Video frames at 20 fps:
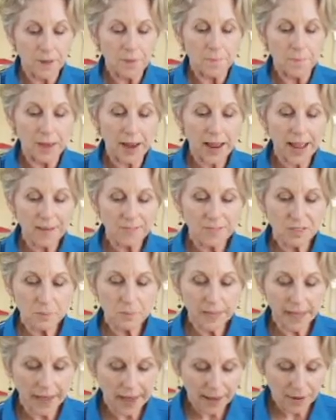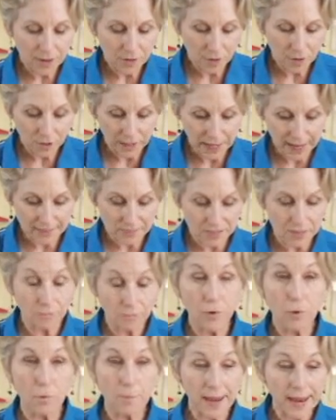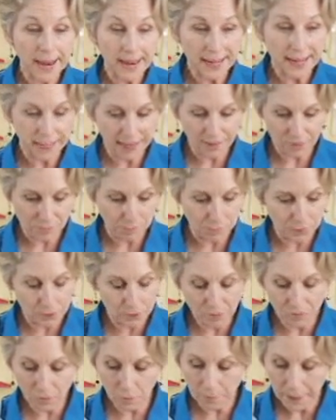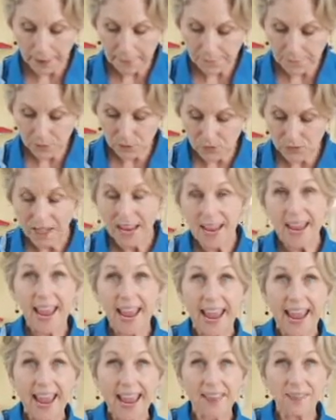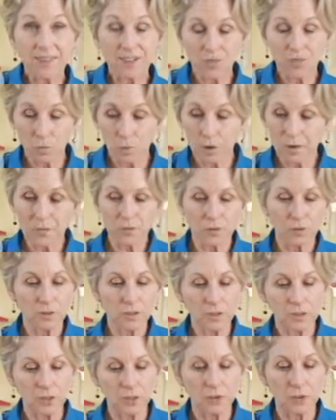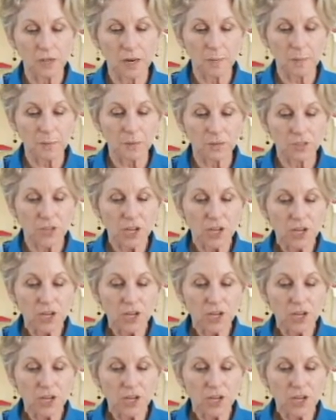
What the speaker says: I have some kale, I have some romaine, I have the beautiful peppers, and these wonderful little cucumbers.